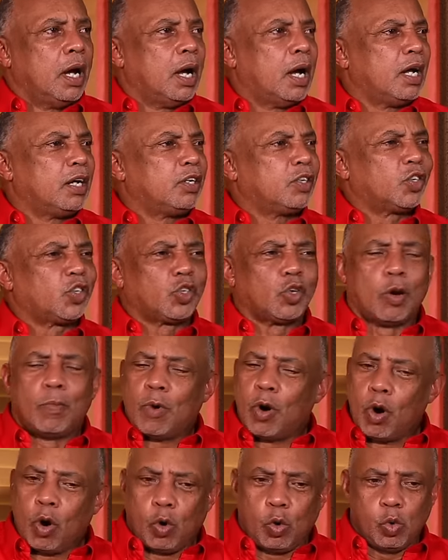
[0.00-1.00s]
and
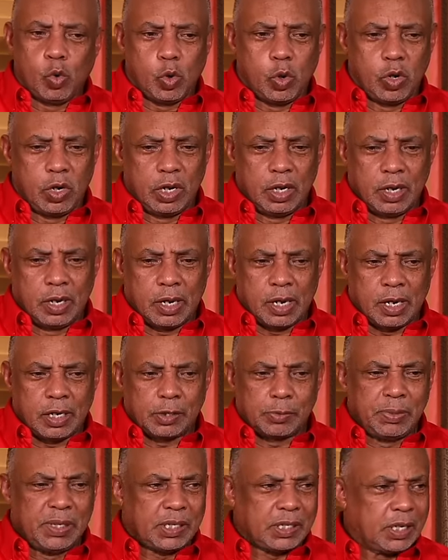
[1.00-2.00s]
somehow,
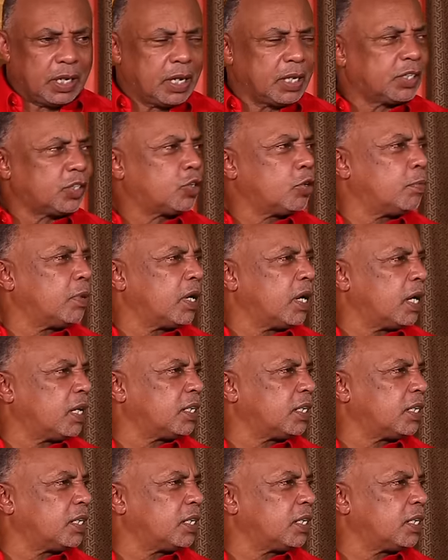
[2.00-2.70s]
as me say, as stubborn